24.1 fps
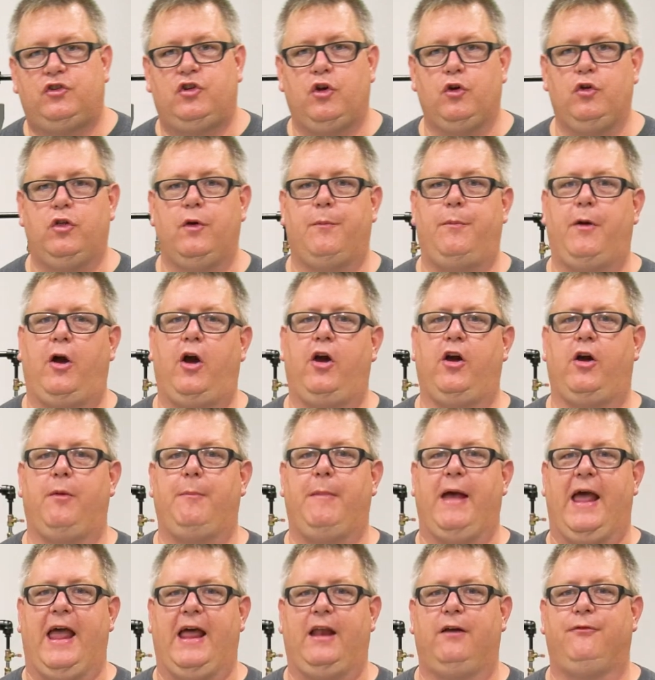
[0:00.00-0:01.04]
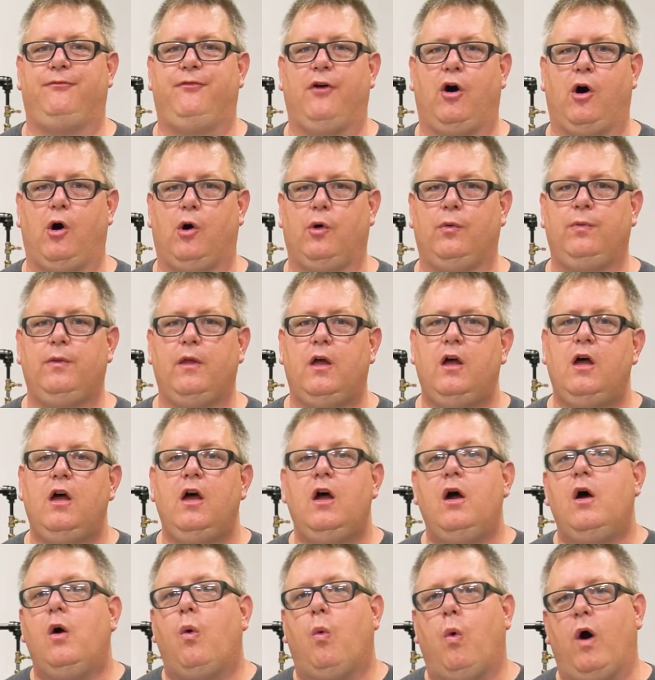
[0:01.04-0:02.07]
to the burner manifold.
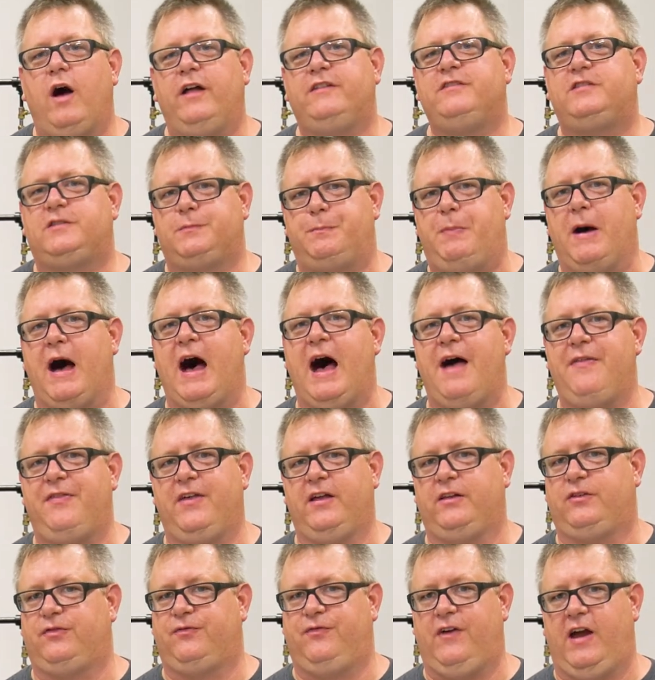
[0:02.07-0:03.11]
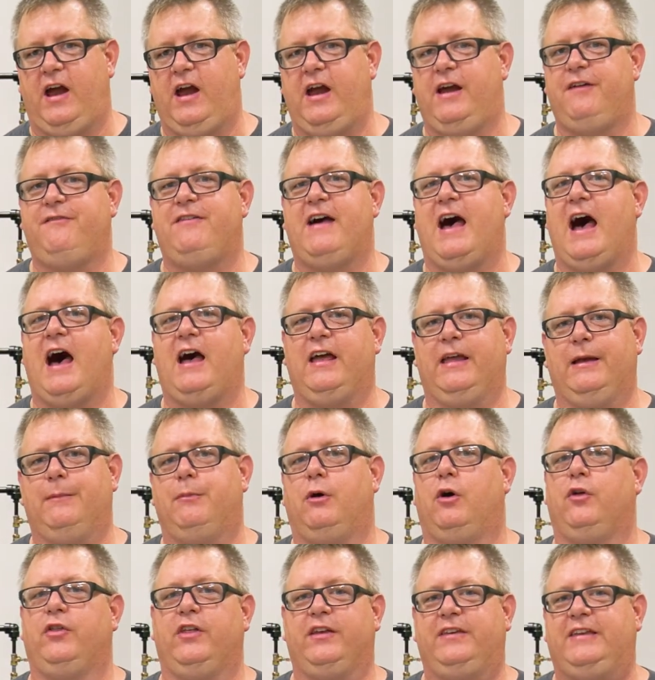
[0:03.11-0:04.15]
One spot that's very
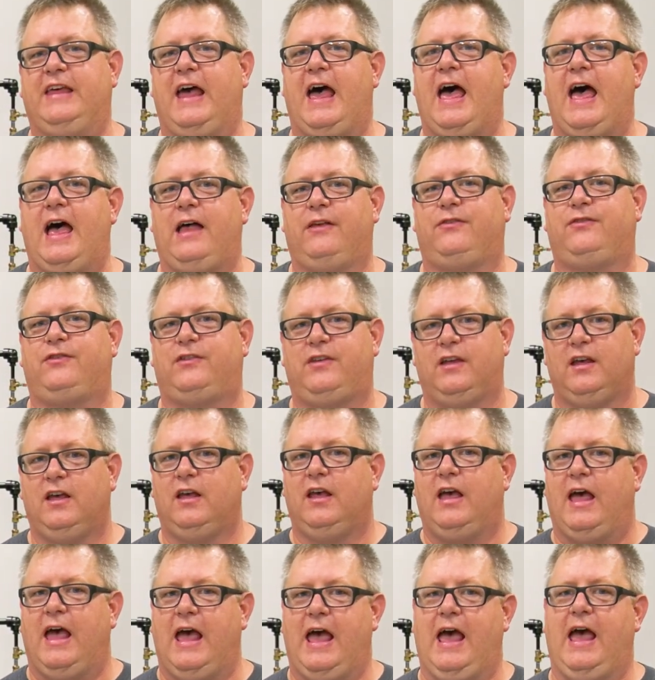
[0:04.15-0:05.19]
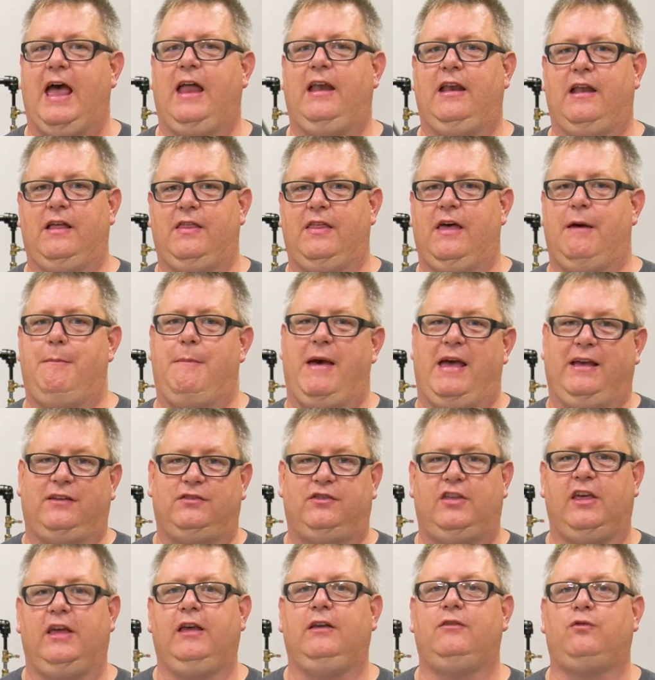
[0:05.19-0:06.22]
valuable to test and that makes
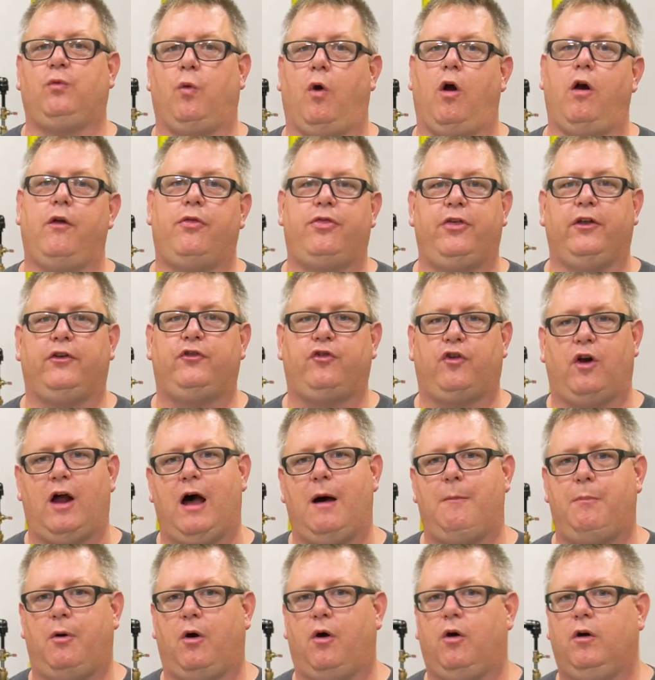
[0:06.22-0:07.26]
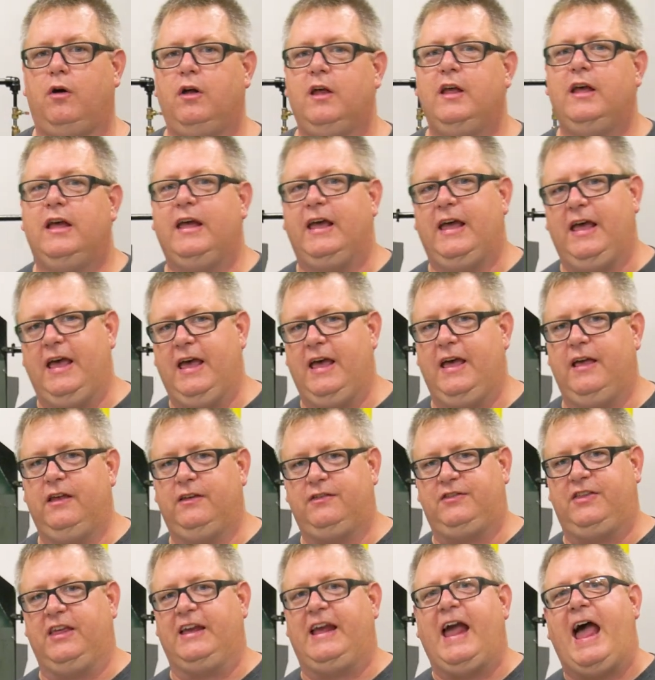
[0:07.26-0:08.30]
these worth the trouble
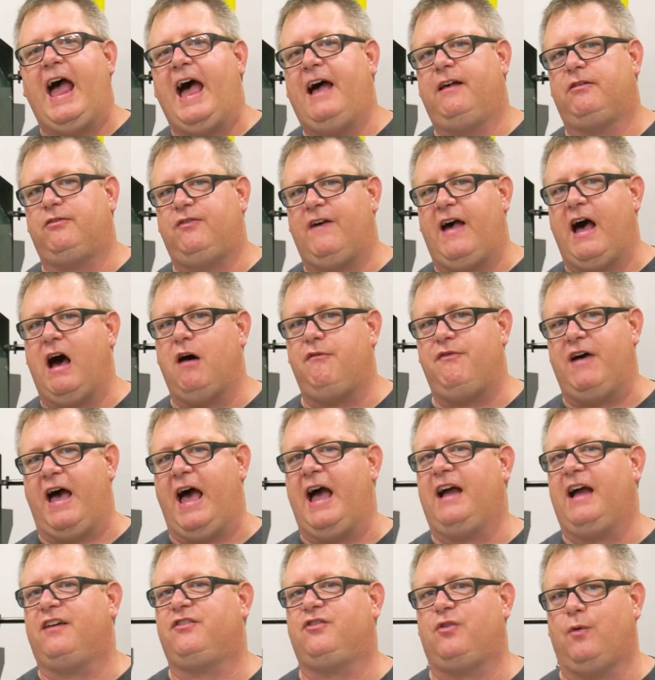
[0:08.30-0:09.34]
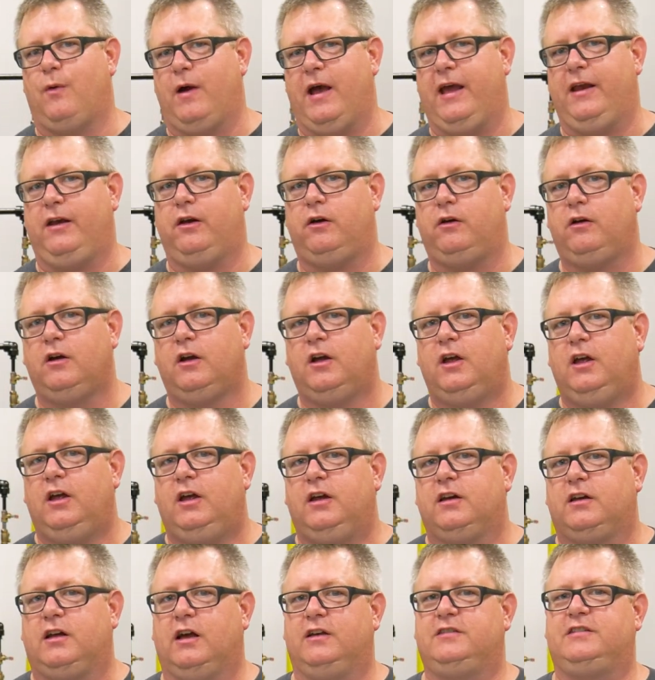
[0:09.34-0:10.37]
is the gas valve actuator.
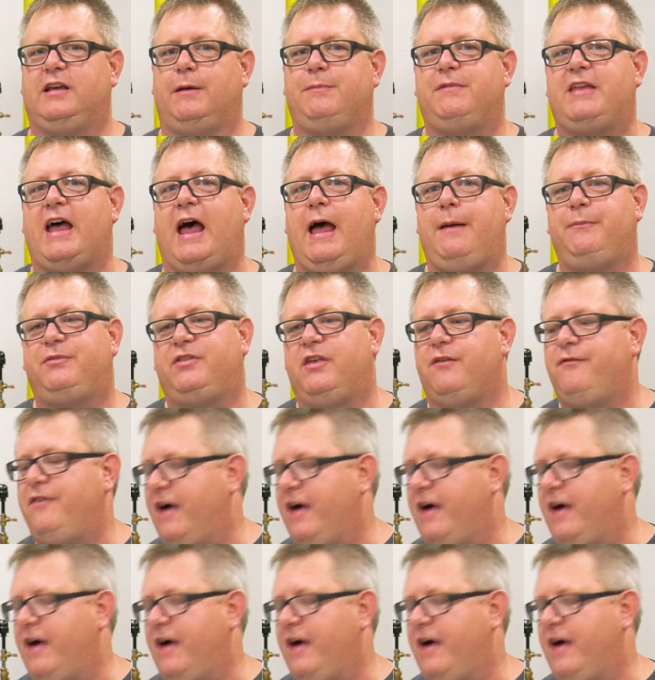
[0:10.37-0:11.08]
Because sometimes the